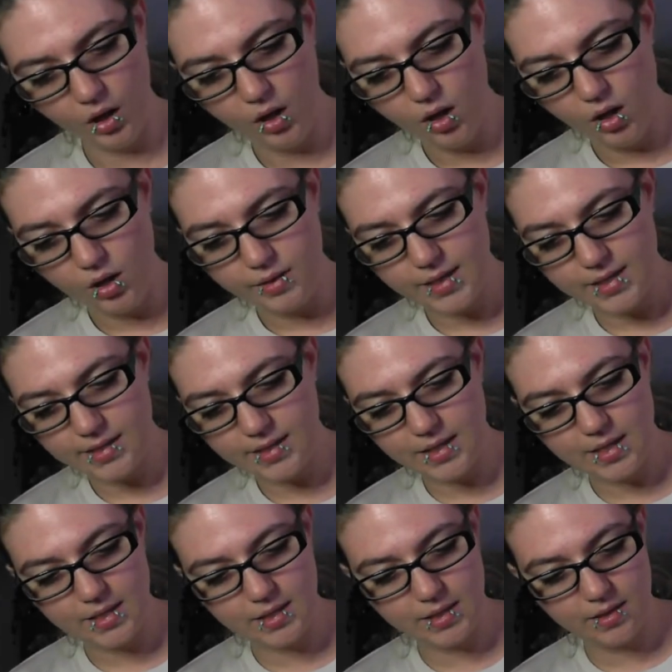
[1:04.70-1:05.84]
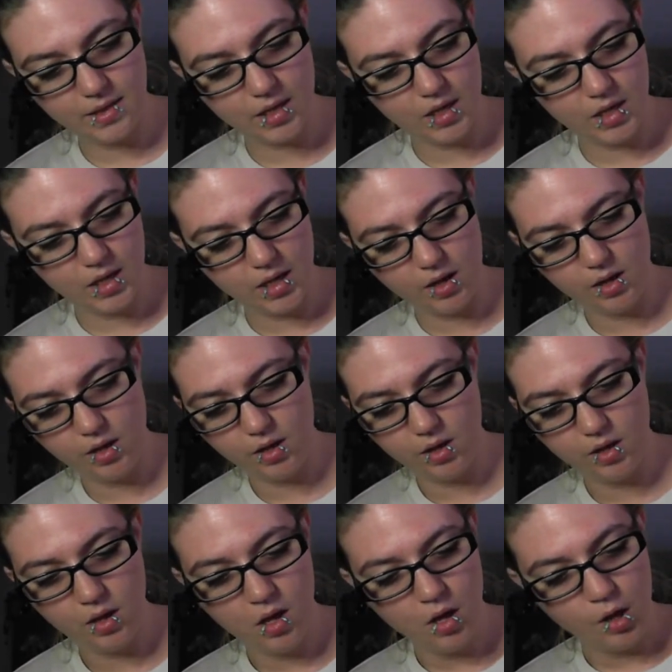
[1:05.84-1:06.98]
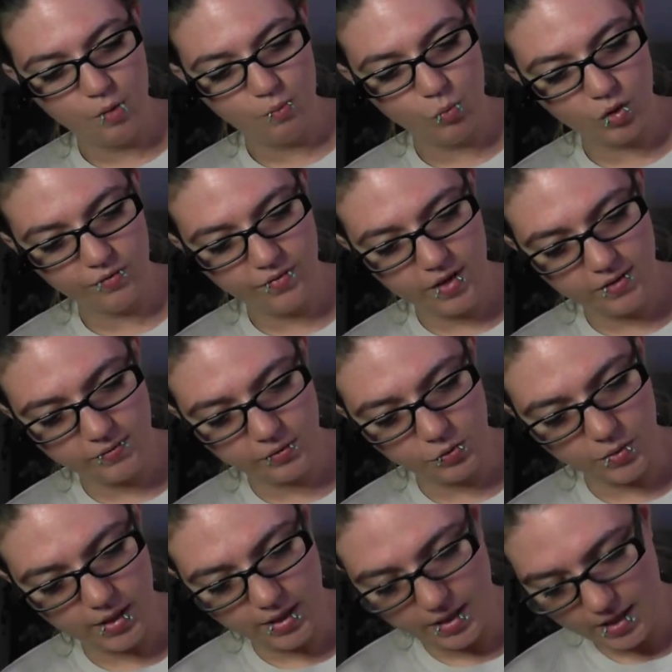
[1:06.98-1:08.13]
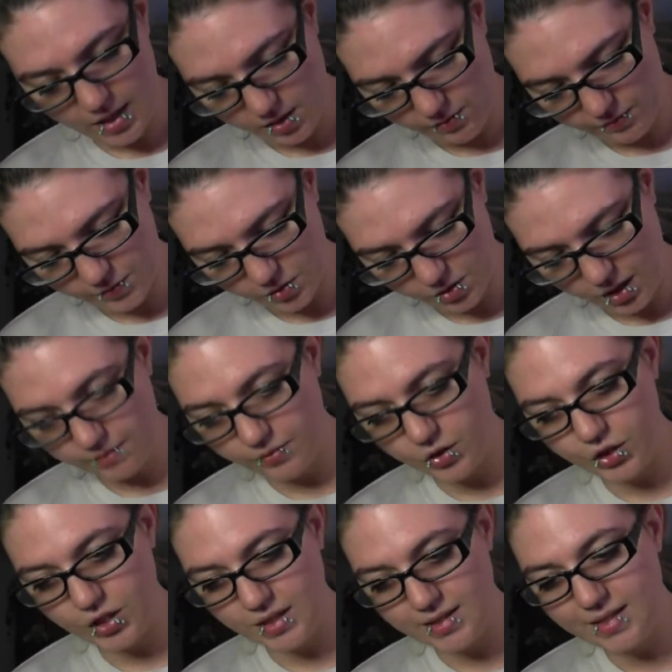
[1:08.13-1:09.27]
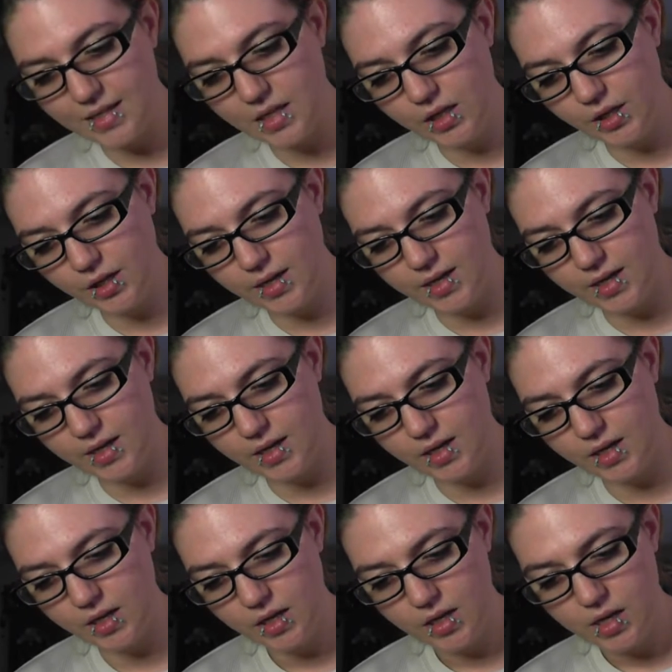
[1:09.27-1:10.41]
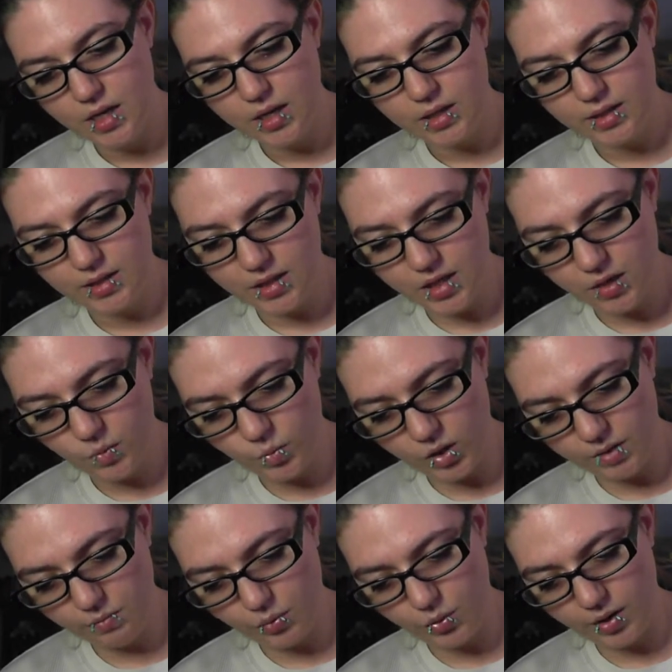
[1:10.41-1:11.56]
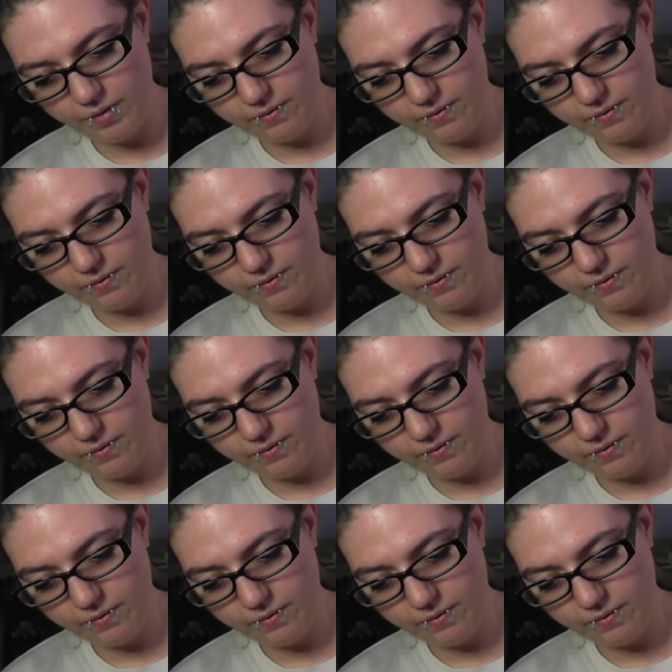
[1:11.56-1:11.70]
This is the Morphe Fluidity Full Coverage Concealer in C1.5.